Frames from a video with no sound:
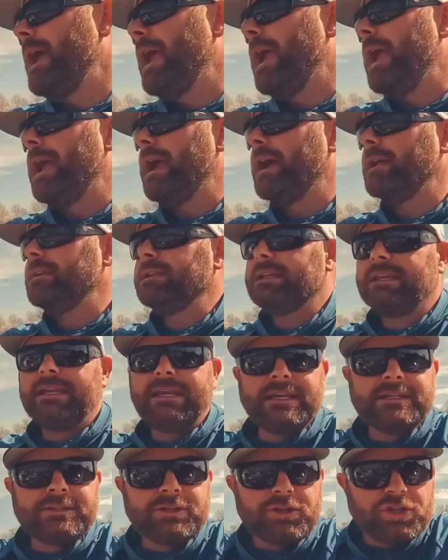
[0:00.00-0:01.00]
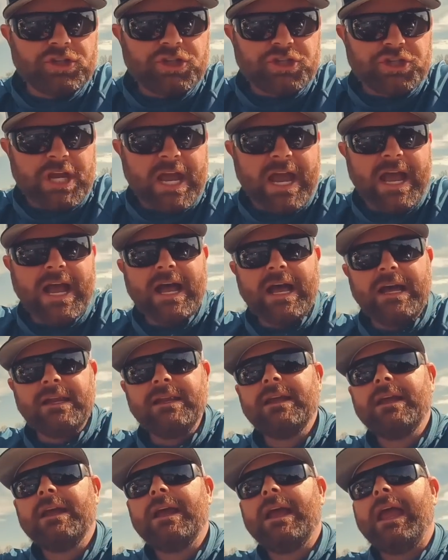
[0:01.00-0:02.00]
and gizzard
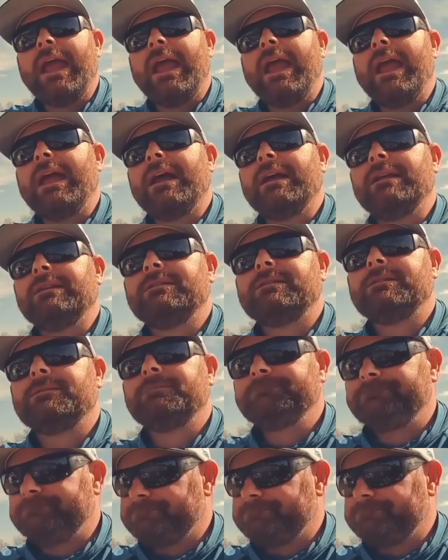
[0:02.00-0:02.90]
shad and